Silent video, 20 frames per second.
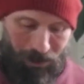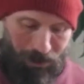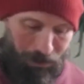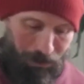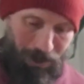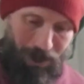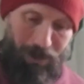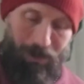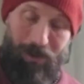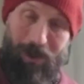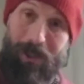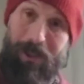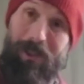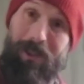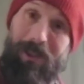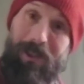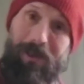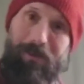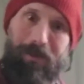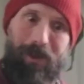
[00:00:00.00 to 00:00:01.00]
spot where I
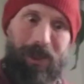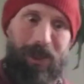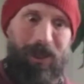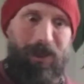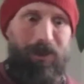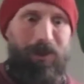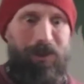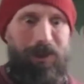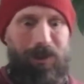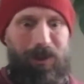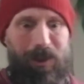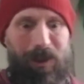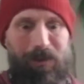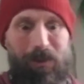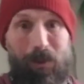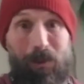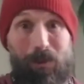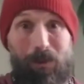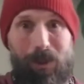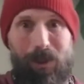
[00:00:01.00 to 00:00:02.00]
can get my energy
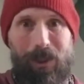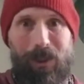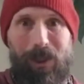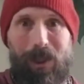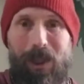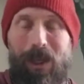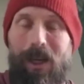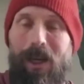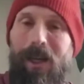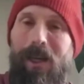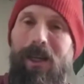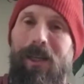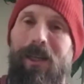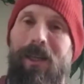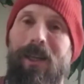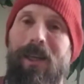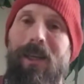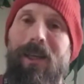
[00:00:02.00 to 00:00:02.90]
level really high.